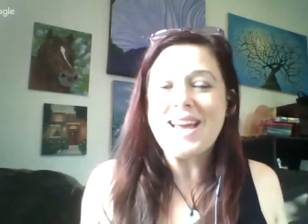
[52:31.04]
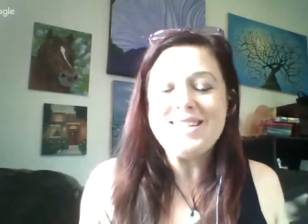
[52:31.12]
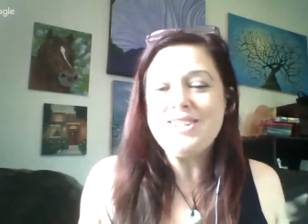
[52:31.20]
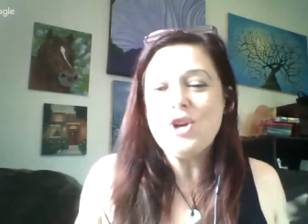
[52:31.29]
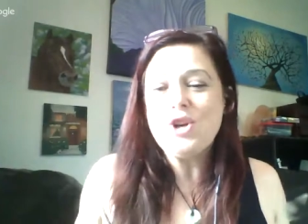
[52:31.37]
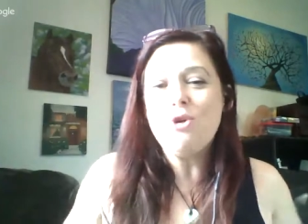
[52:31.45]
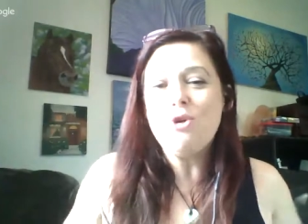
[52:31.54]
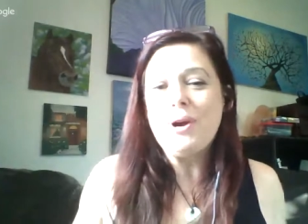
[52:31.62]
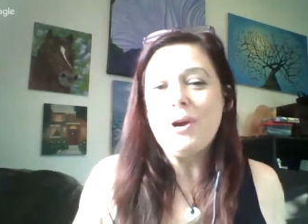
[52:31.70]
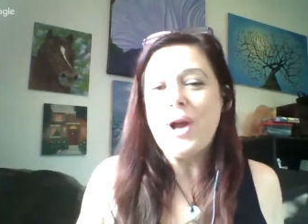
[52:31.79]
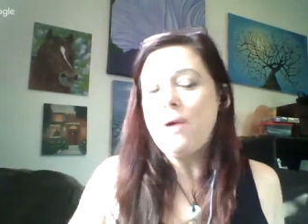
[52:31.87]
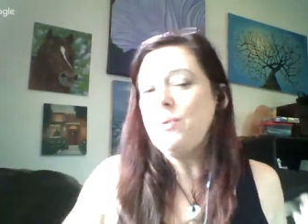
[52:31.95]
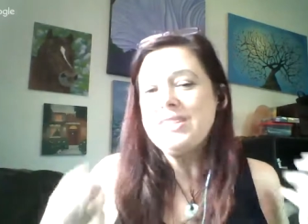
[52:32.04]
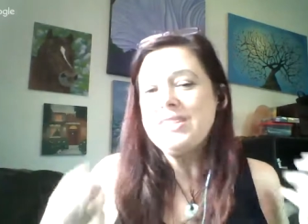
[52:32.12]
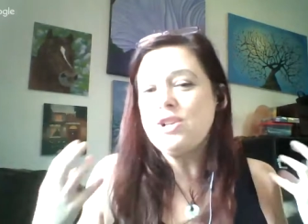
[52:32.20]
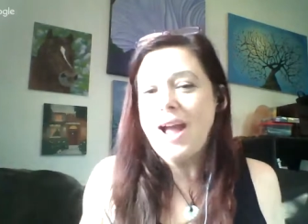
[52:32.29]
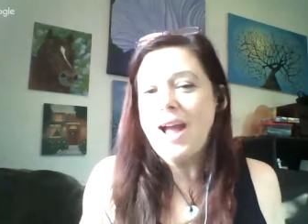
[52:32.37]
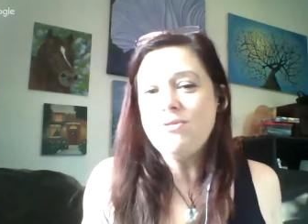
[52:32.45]
didn't know about, I wasn't
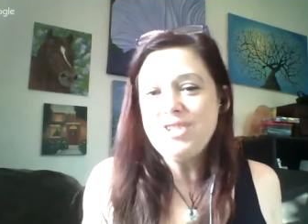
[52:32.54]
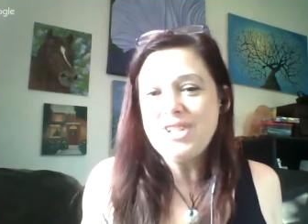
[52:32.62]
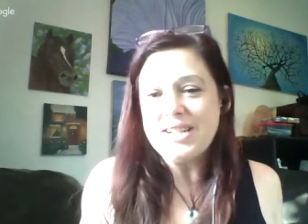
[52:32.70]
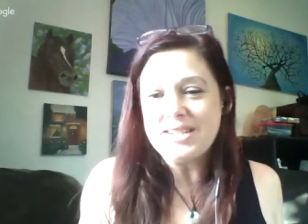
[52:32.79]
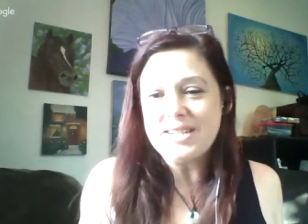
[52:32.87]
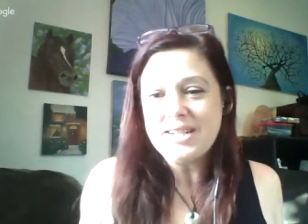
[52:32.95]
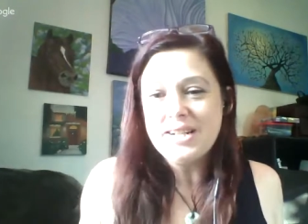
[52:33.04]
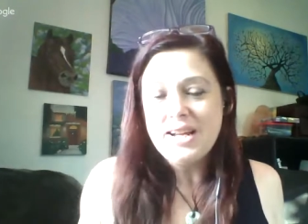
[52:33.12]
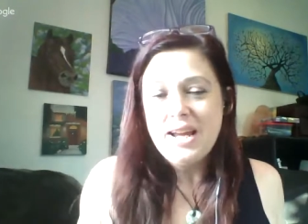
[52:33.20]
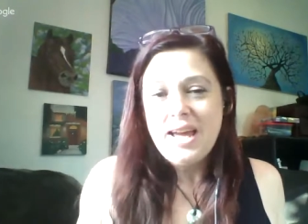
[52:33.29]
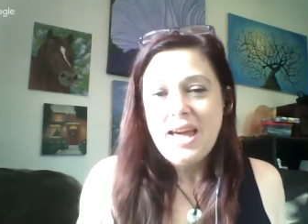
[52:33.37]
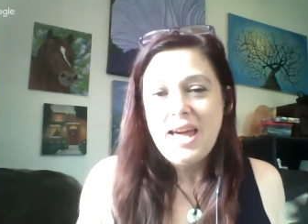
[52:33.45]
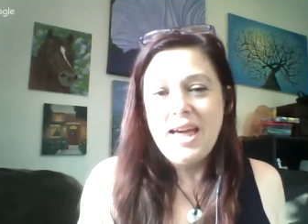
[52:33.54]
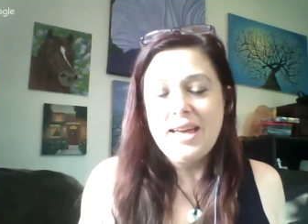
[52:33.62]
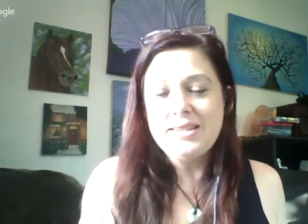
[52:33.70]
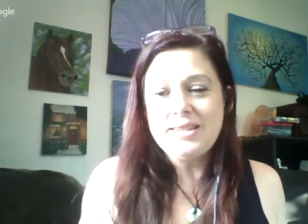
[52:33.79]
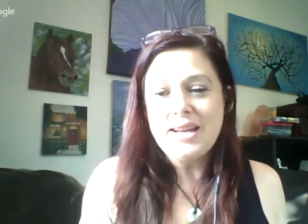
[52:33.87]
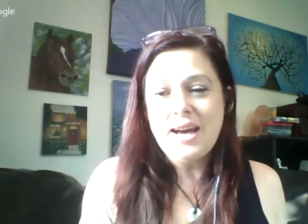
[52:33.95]
grounded.
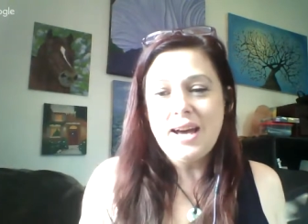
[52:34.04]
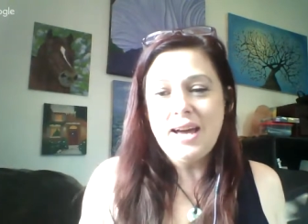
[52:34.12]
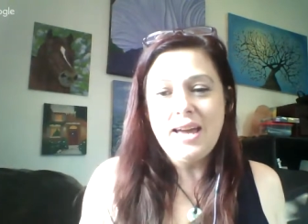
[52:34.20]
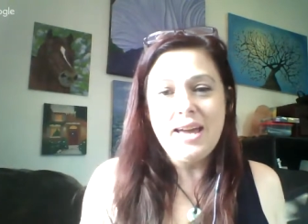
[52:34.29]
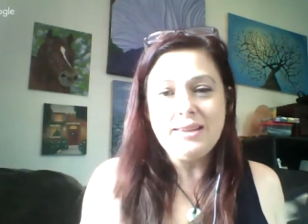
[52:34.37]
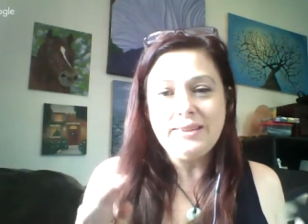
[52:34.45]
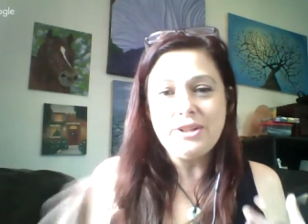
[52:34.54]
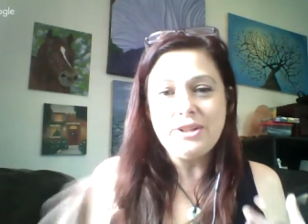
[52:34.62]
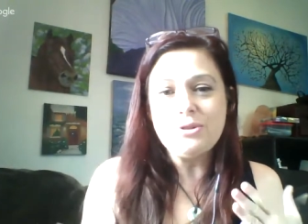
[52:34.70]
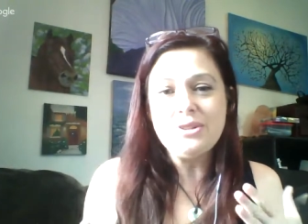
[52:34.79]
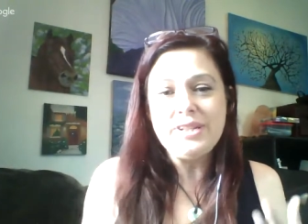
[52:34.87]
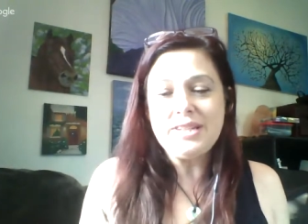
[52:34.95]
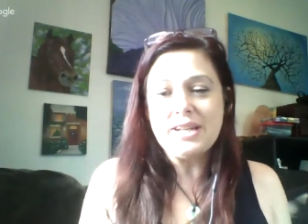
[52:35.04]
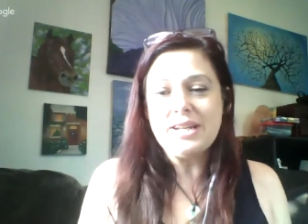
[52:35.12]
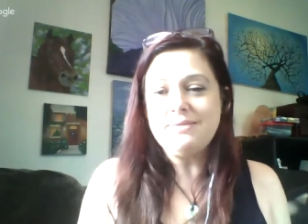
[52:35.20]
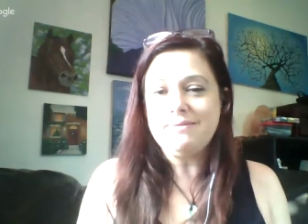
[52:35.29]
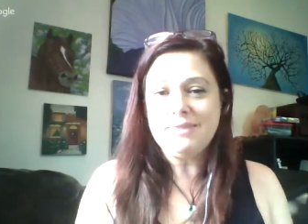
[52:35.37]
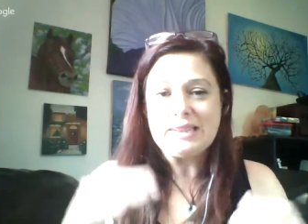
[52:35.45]
And it literally
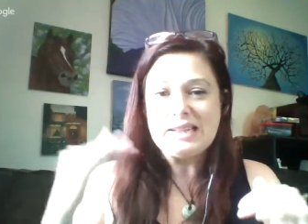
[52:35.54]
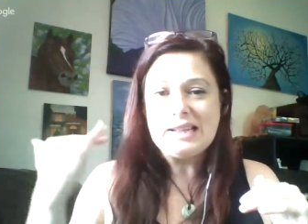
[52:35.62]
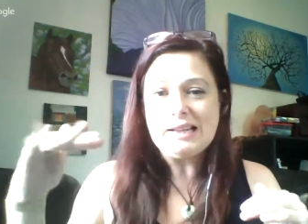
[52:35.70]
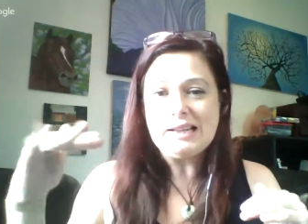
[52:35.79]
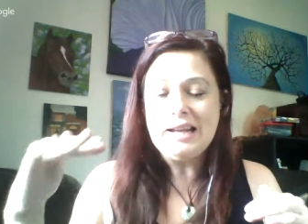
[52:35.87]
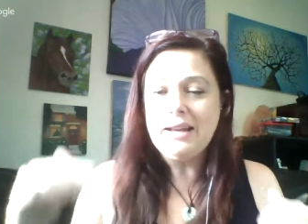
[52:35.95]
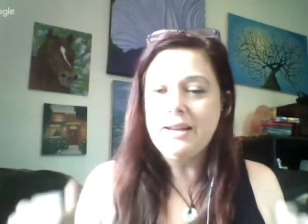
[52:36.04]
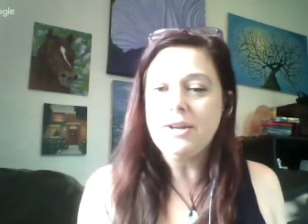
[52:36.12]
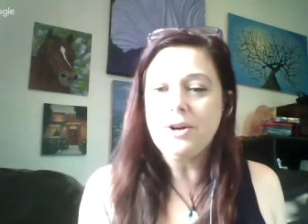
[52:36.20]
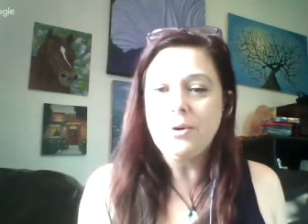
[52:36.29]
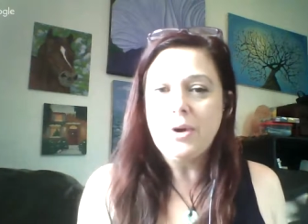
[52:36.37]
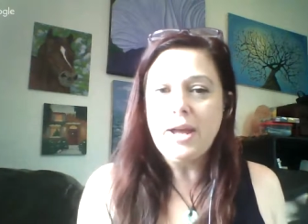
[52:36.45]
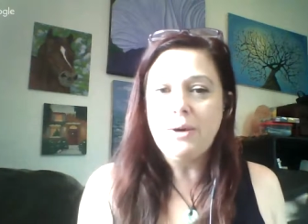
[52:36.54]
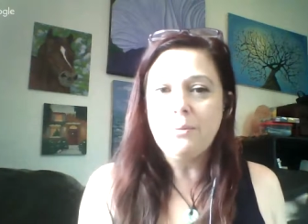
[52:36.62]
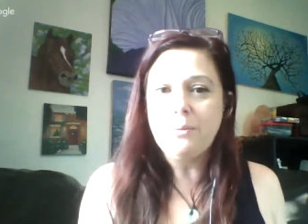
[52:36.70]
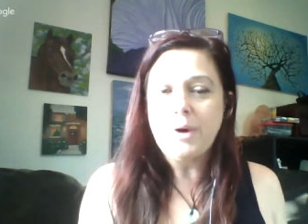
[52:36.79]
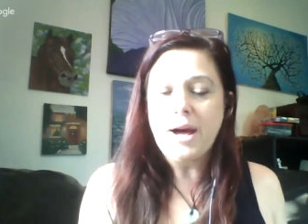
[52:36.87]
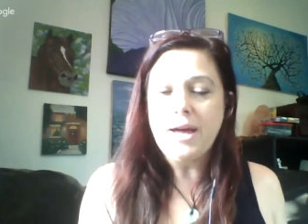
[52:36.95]
did,
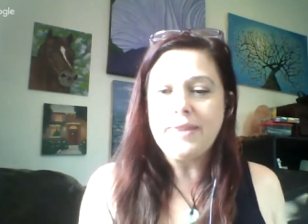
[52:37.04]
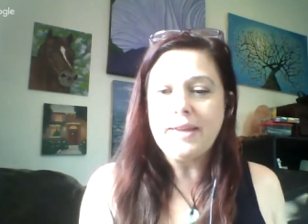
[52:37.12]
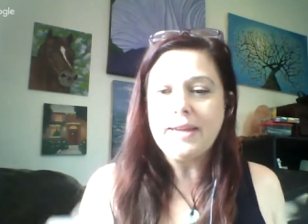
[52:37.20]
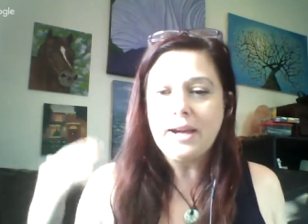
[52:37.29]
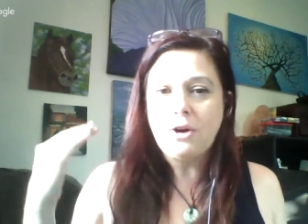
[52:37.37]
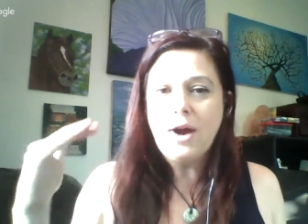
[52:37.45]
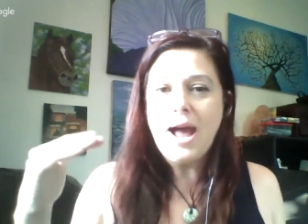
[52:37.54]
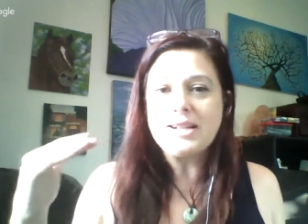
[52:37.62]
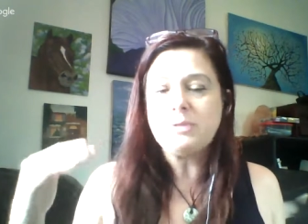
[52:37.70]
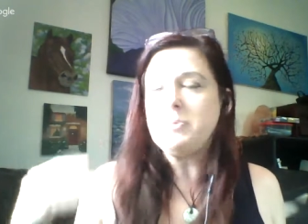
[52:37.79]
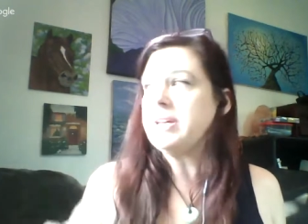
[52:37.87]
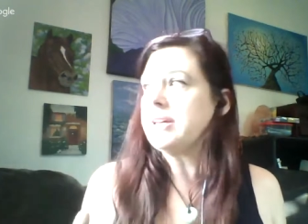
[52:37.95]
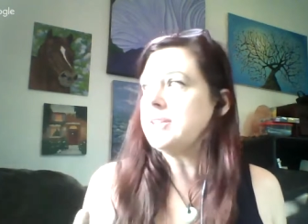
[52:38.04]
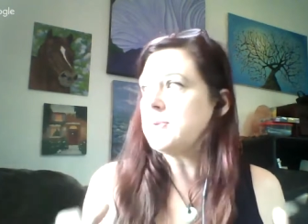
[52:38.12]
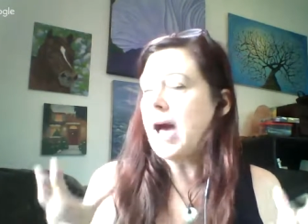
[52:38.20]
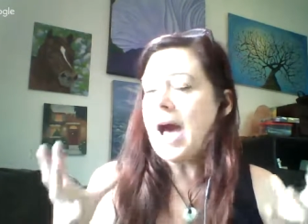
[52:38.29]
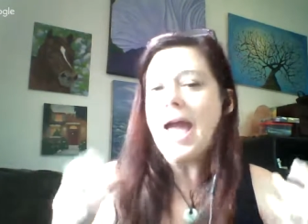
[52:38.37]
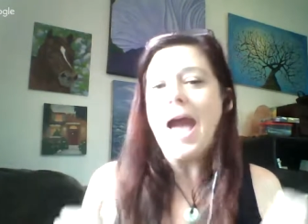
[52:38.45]
I think it cracked because
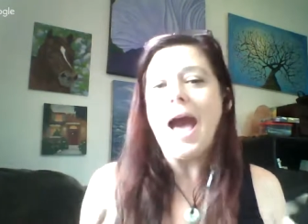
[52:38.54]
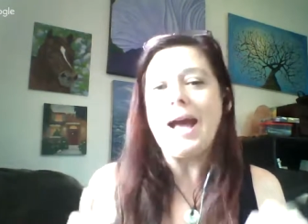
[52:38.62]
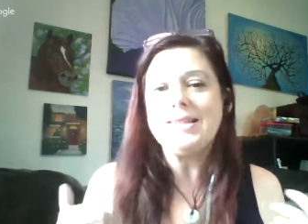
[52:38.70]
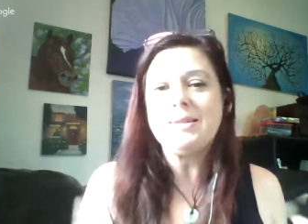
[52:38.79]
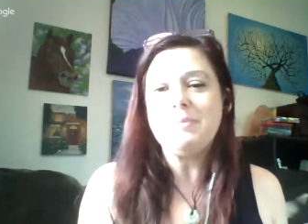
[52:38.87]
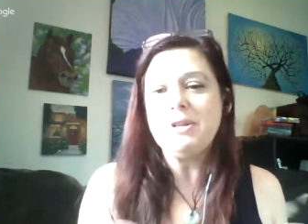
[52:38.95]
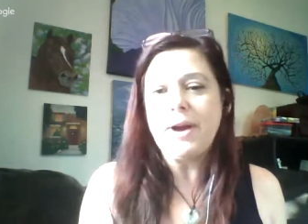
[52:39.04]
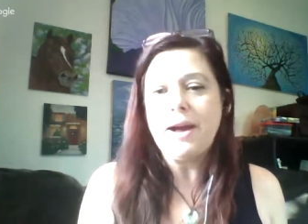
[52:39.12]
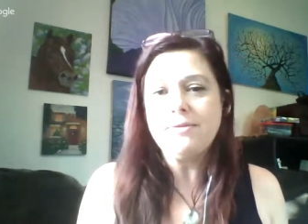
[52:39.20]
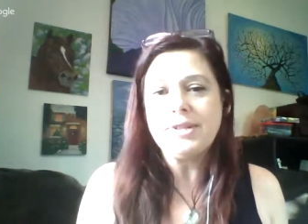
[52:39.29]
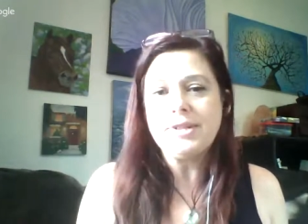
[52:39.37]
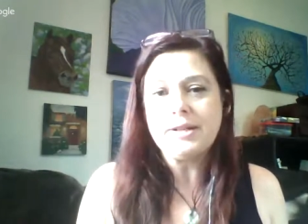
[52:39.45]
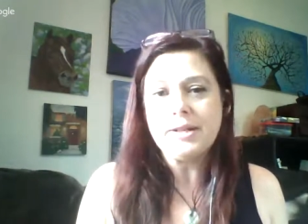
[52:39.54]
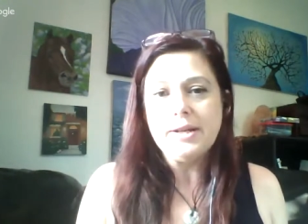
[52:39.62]
I had to be grounded.